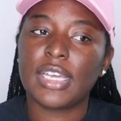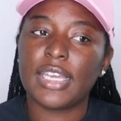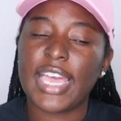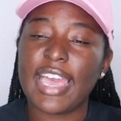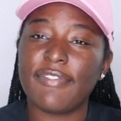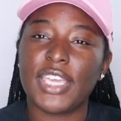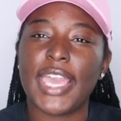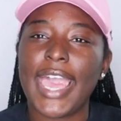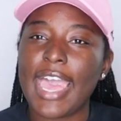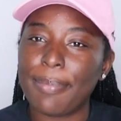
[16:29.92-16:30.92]
having
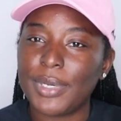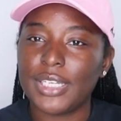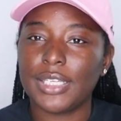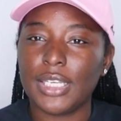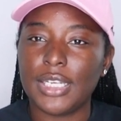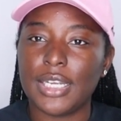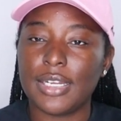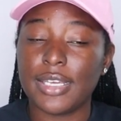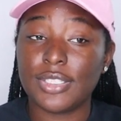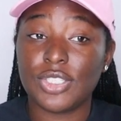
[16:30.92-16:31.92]
it happen again.
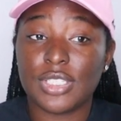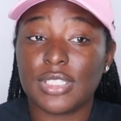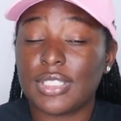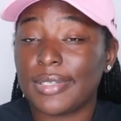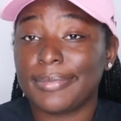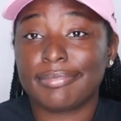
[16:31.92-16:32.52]
It's just,